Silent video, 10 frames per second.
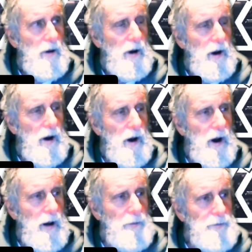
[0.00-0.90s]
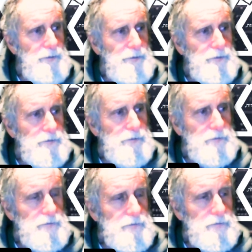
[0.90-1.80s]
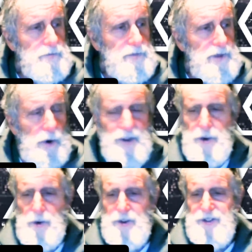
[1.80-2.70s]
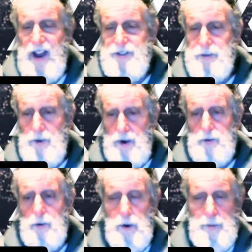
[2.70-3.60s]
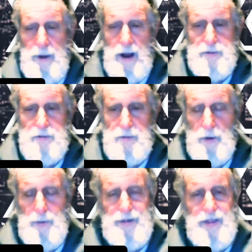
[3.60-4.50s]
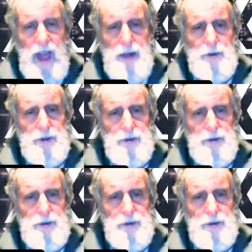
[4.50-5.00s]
The question was asked, well, what about the animals?